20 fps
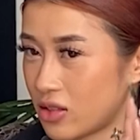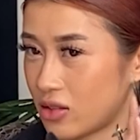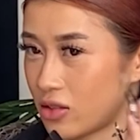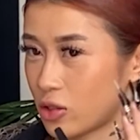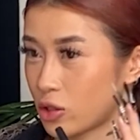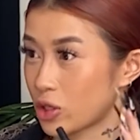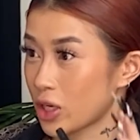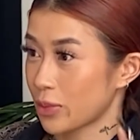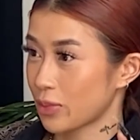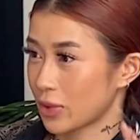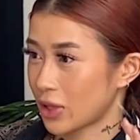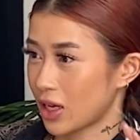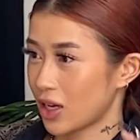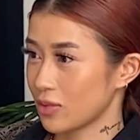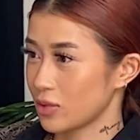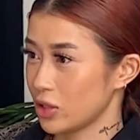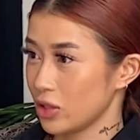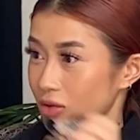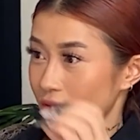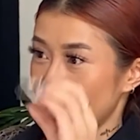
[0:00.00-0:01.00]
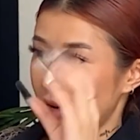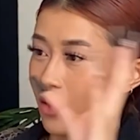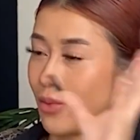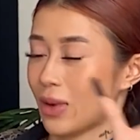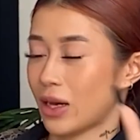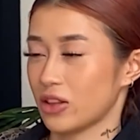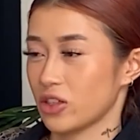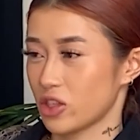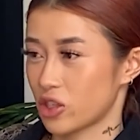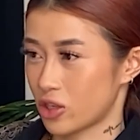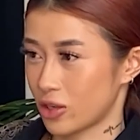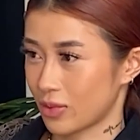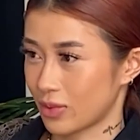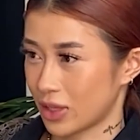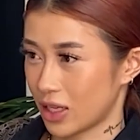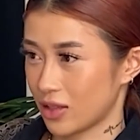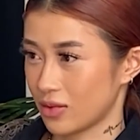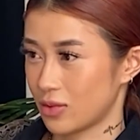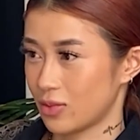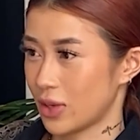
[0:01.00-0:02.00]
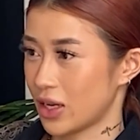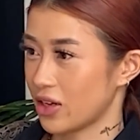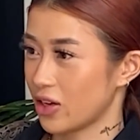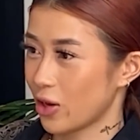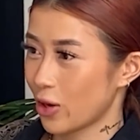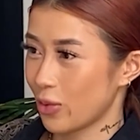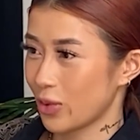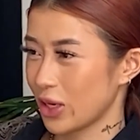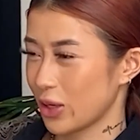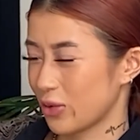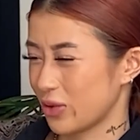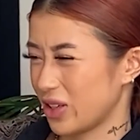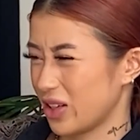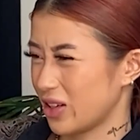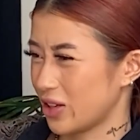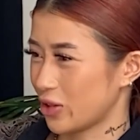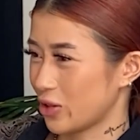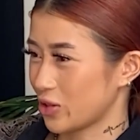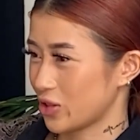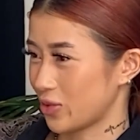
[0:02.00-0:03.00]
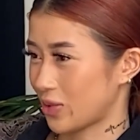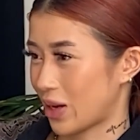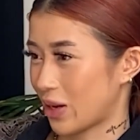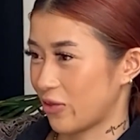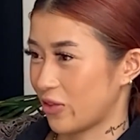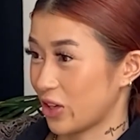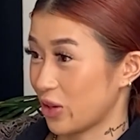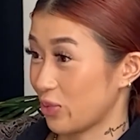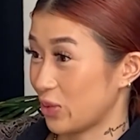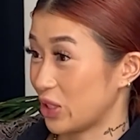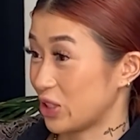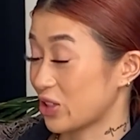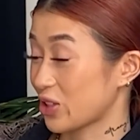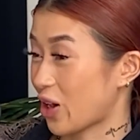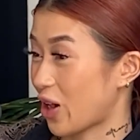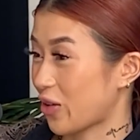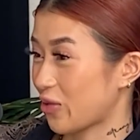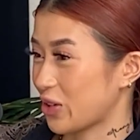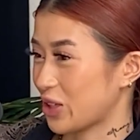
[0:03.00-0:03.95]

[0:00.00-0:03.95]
strip clubs, you know about the strip clubs, but nobody really knows about Vietnamese coffee